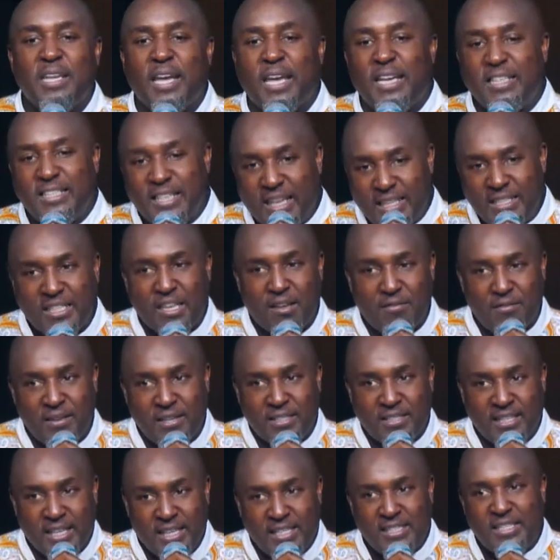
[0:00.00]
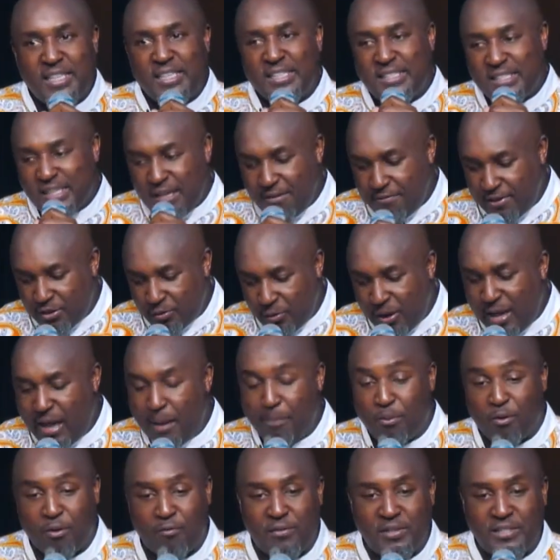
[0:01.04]
a church service is the service where I
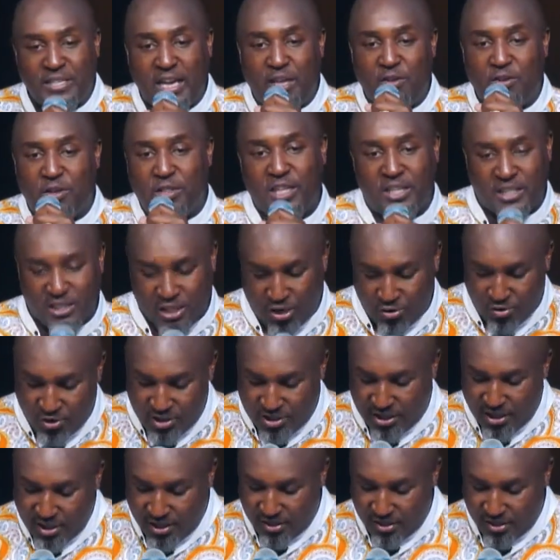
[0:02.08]
prophesy your things are not here.